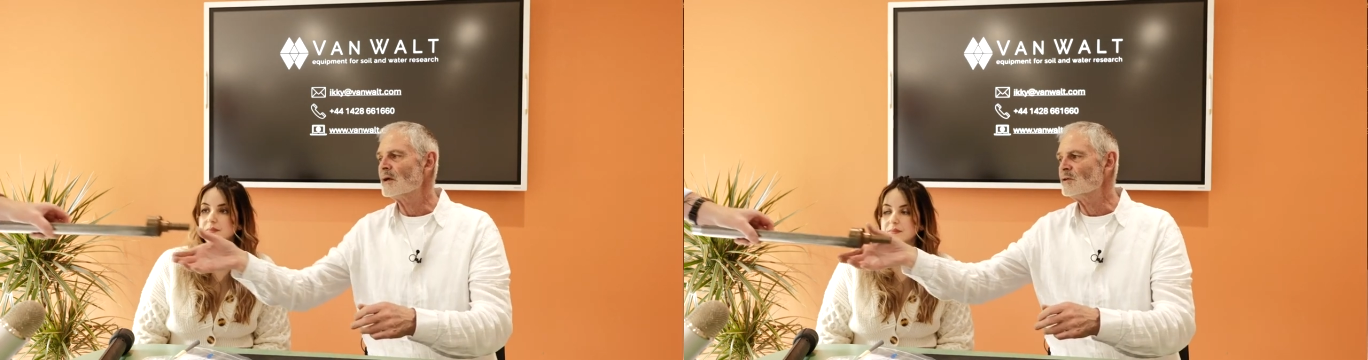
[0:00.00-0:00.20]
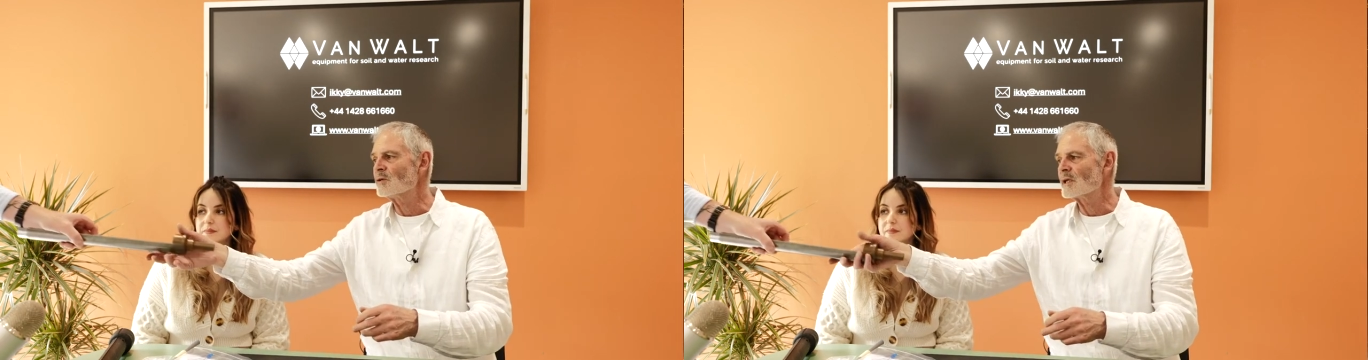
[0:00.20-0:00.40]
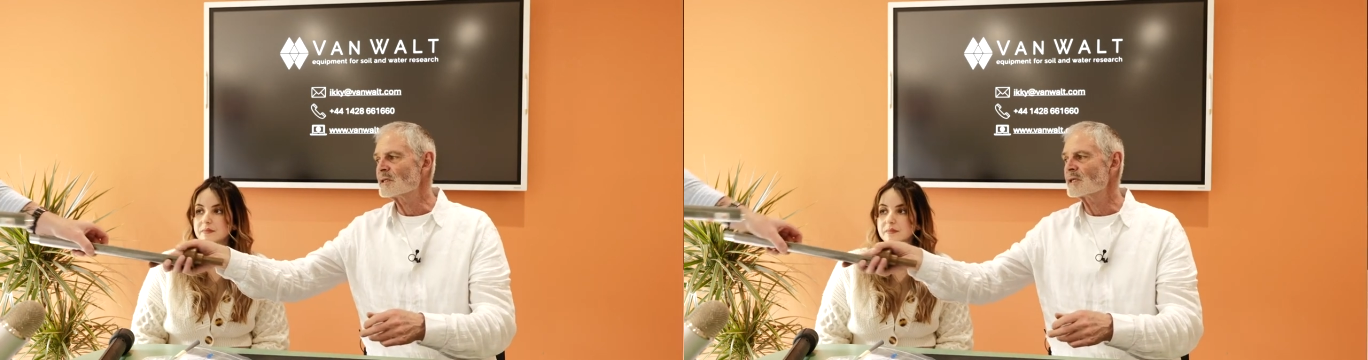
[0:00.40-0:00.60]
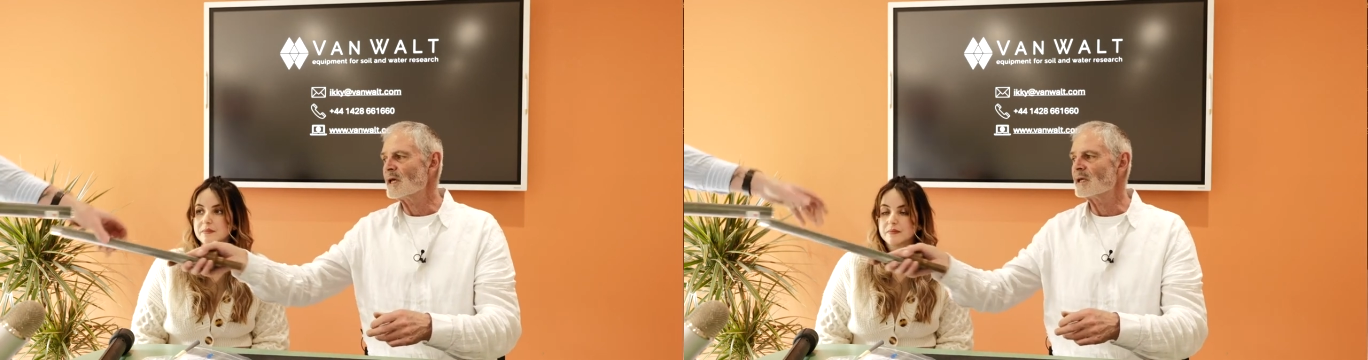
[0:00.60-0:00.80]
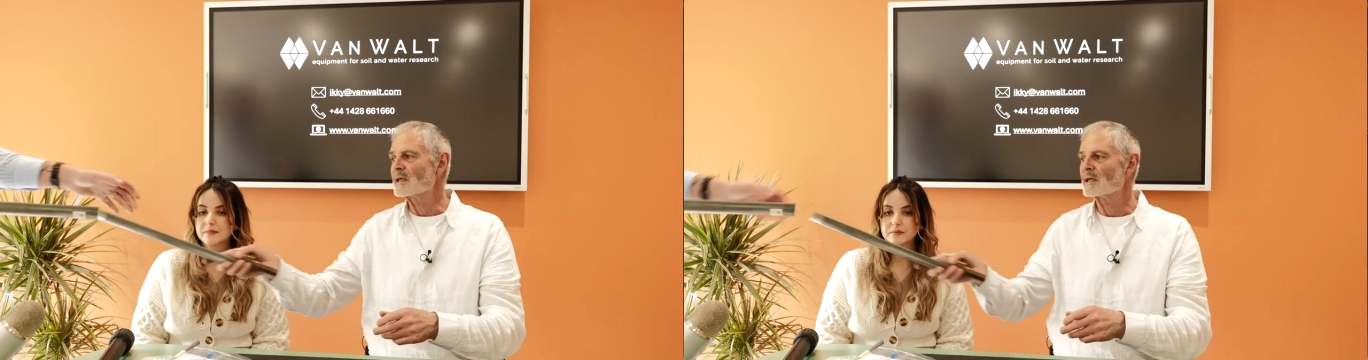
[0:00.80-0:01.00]
Speaker 1: you can
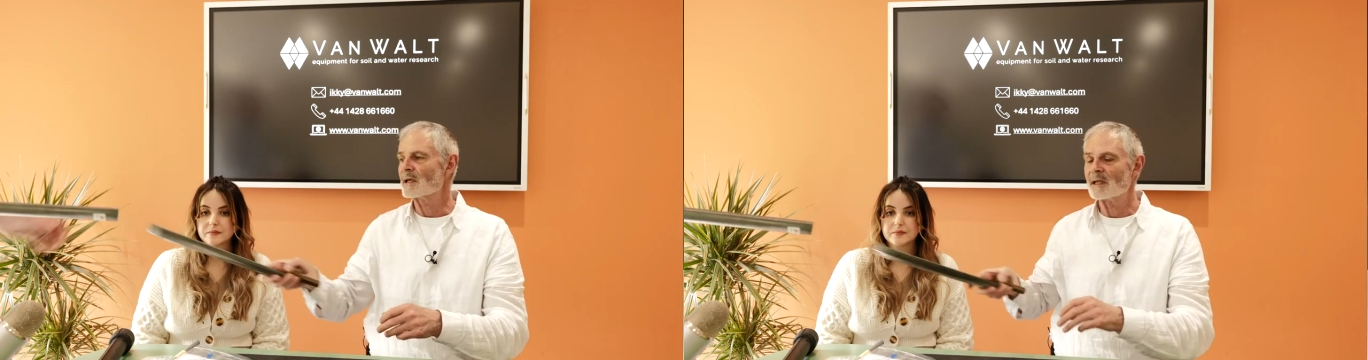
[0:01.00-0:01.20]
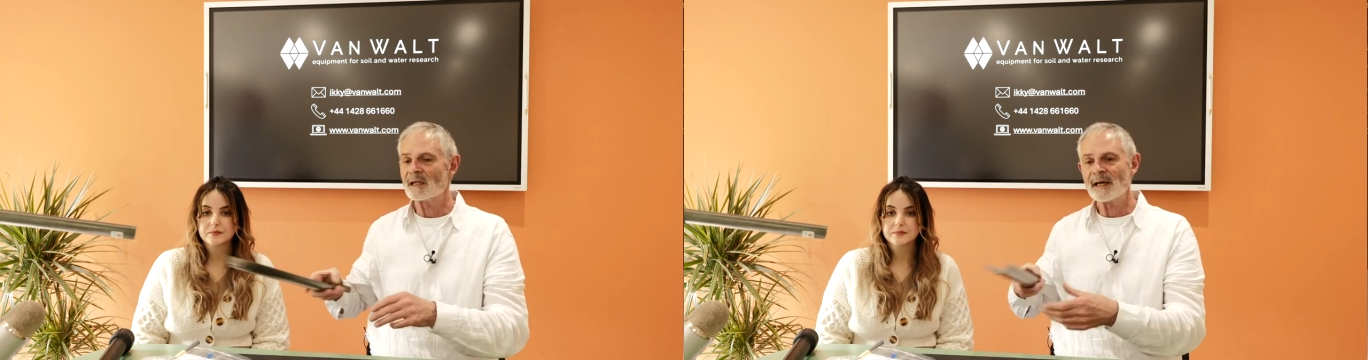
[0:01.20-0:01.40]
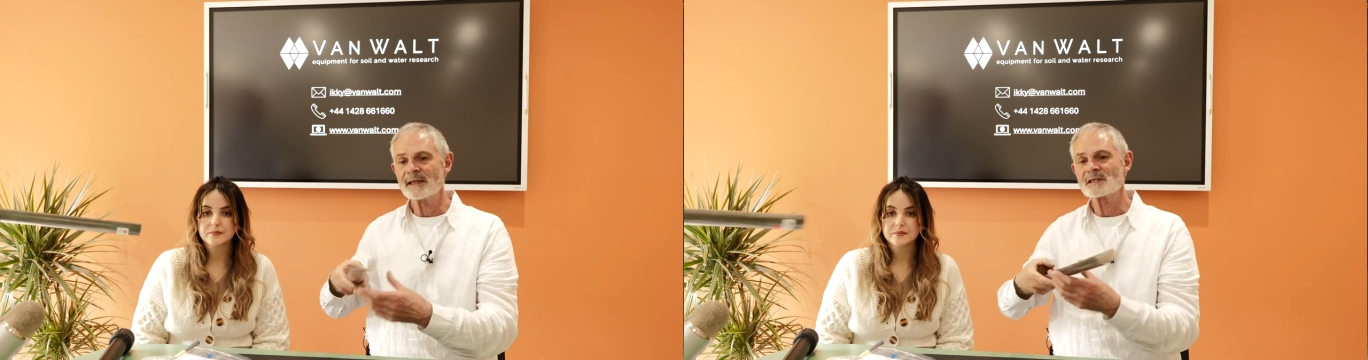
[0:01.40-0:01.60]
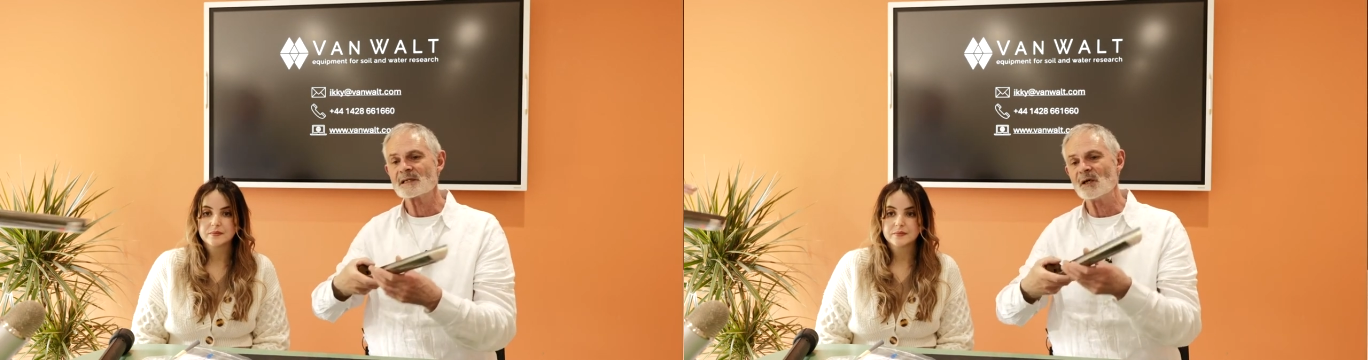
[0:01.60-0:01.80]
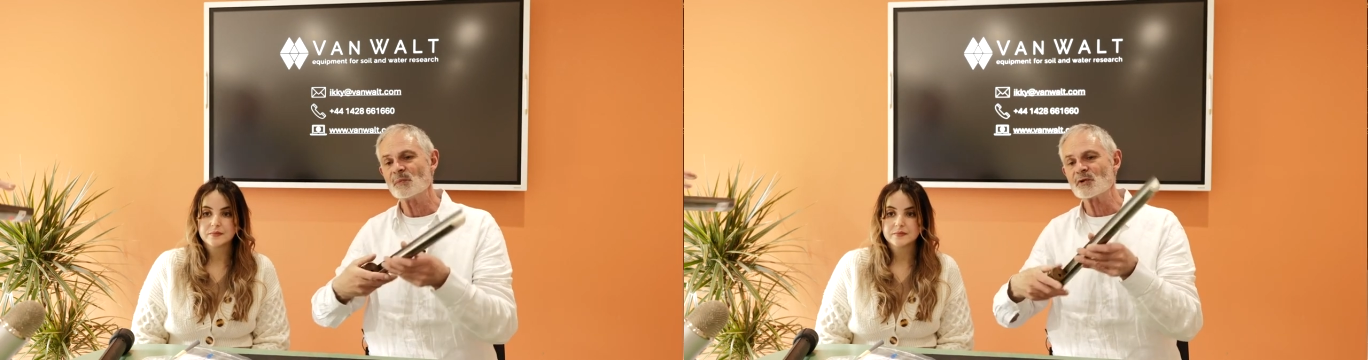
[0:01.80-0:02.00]
take line
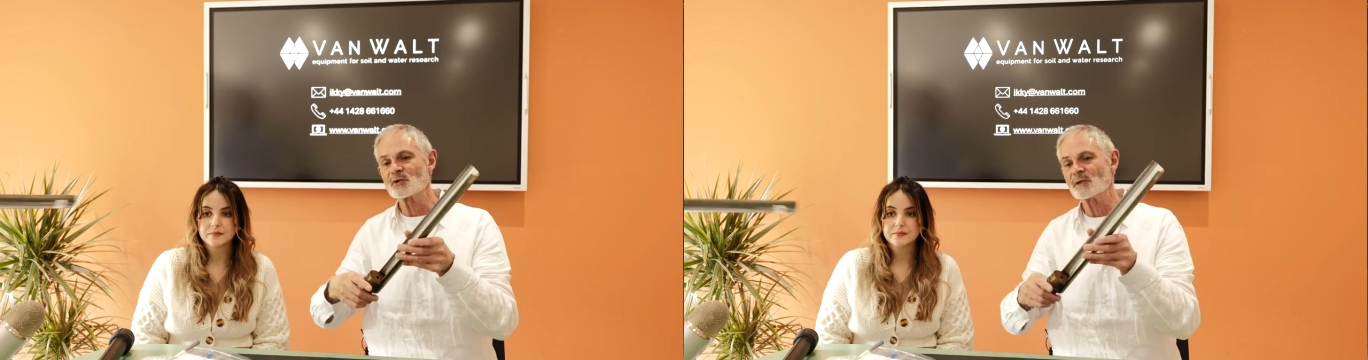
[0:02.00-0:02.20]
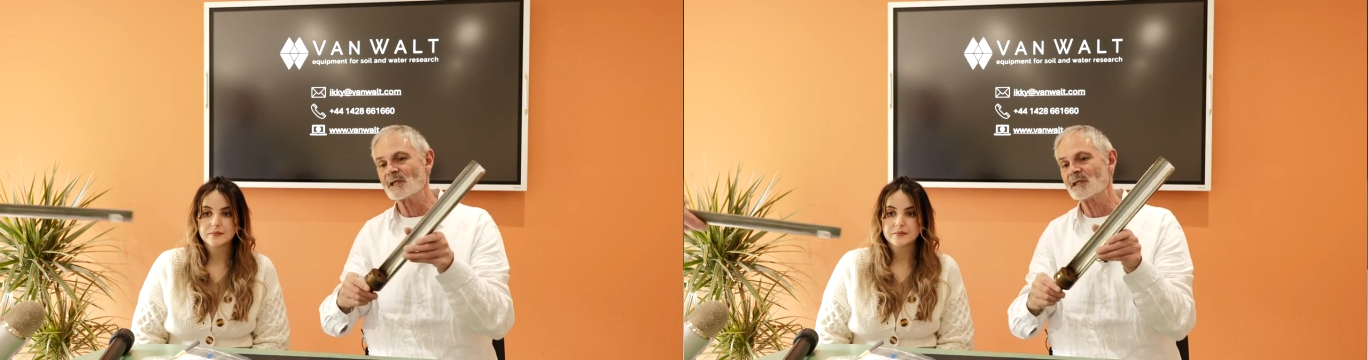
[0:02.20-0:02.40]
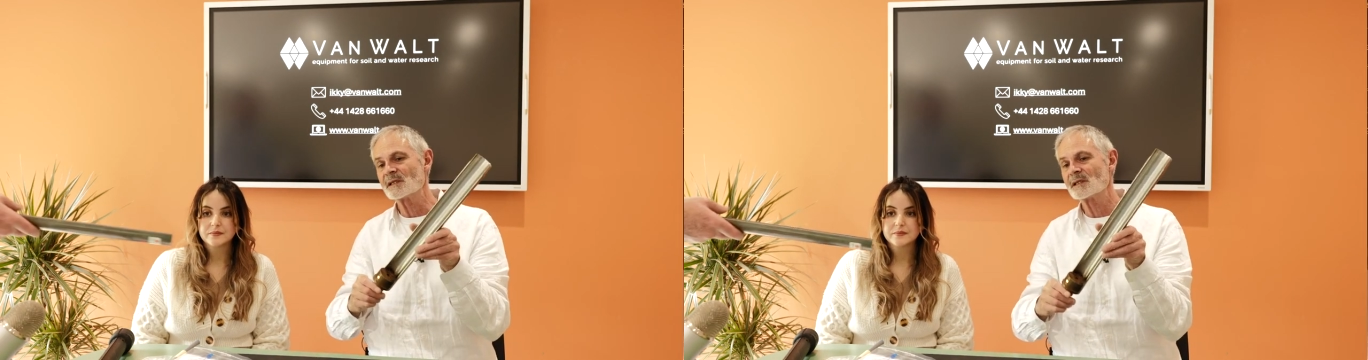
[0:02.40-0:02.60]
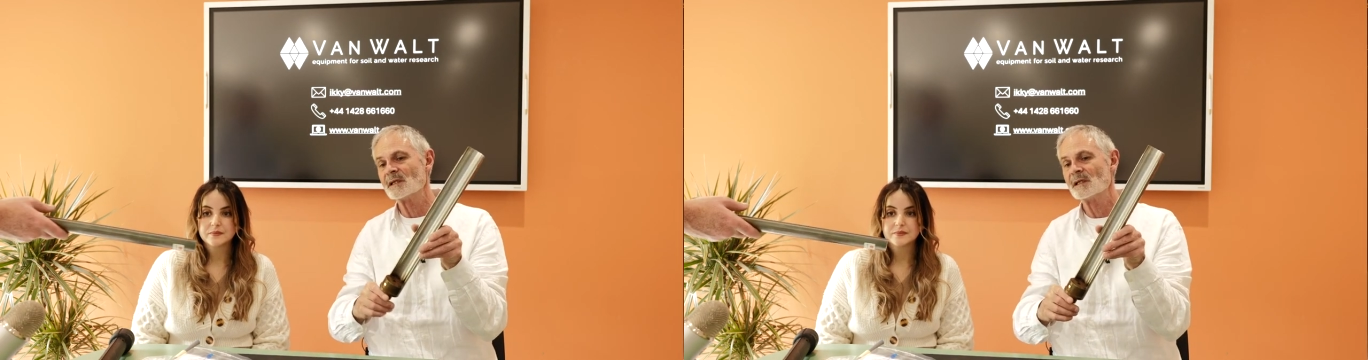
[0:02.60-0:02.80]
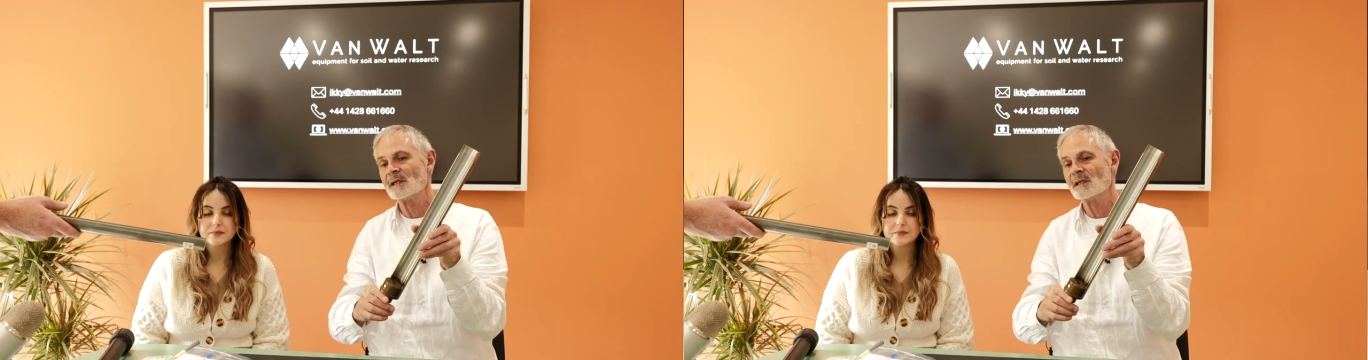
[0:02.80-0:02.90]
samples with it.